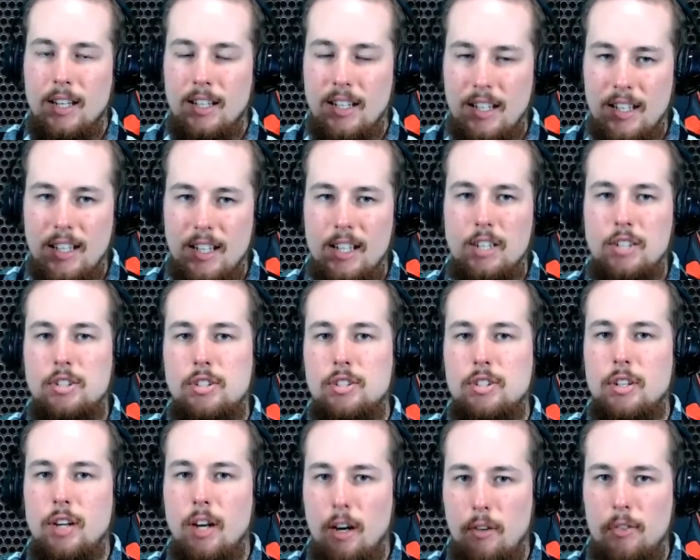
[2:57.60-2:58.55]

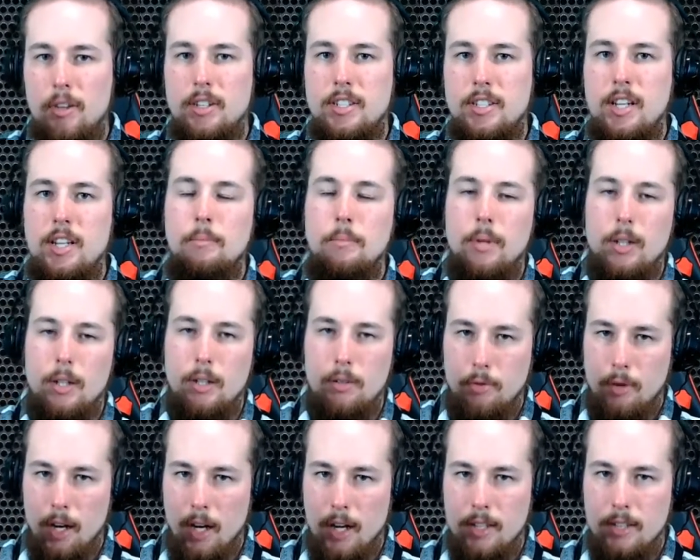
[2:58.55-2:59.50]
each of the 10 Bill
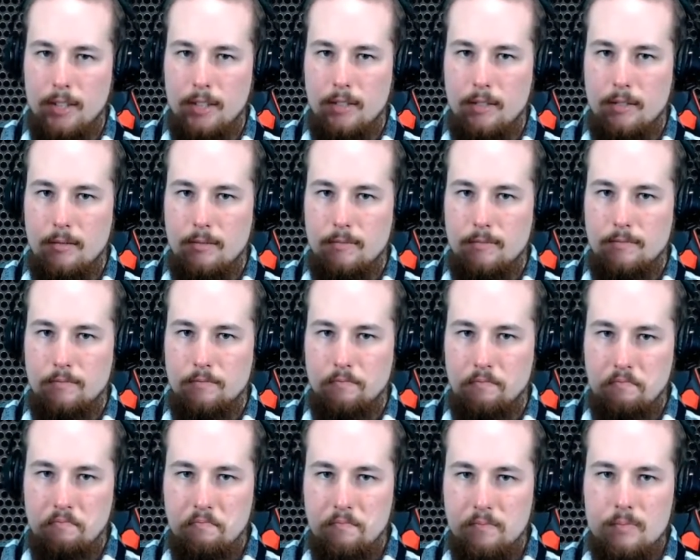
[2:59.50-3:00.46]
of Rights,
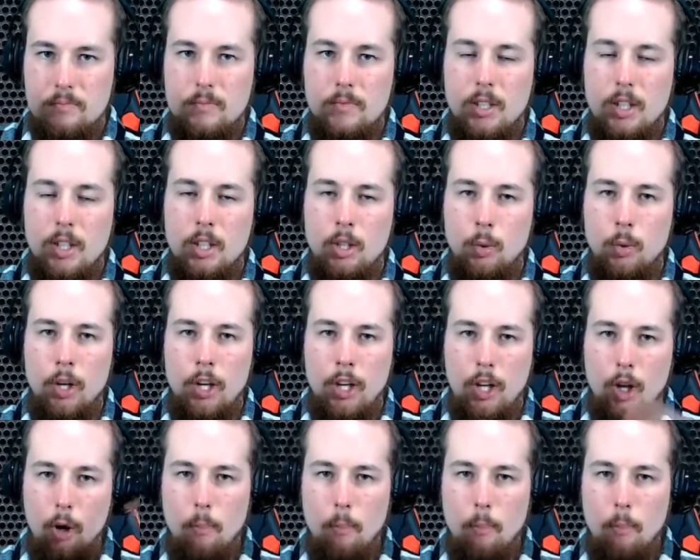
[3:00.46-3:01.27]
you can go